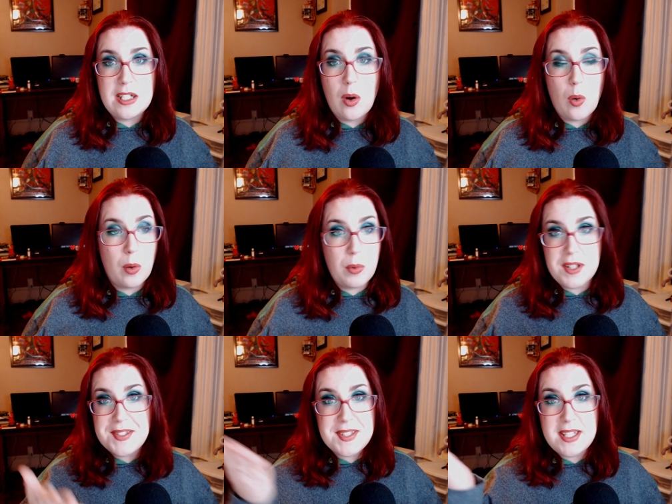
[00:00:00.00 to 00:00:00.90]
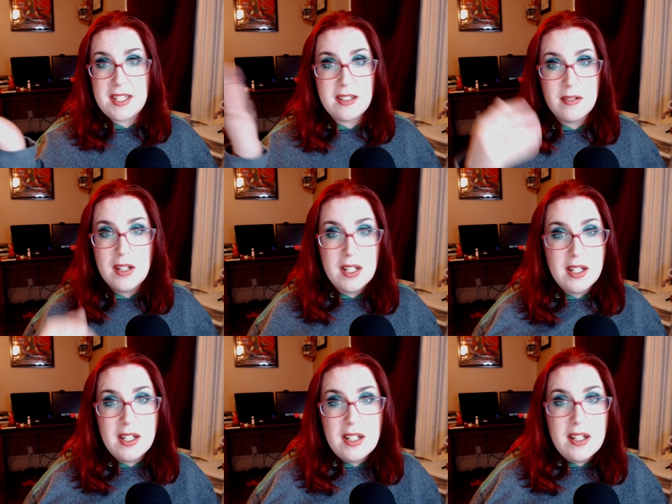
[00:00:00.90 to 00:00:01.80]
or will see
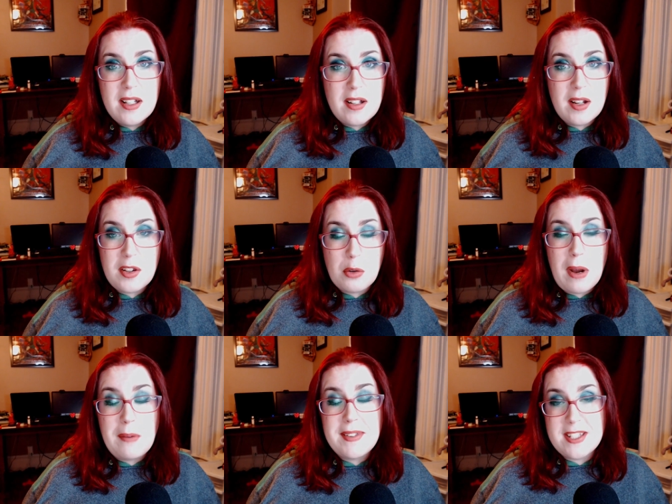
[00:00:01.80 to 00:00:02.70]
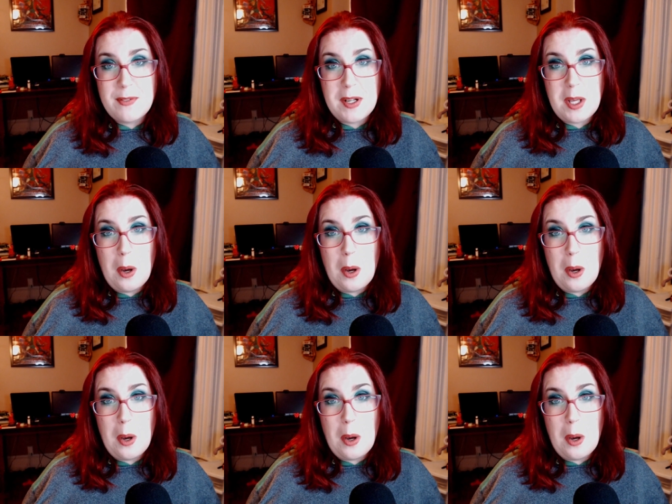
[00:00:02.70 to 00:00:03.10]
throughout this video.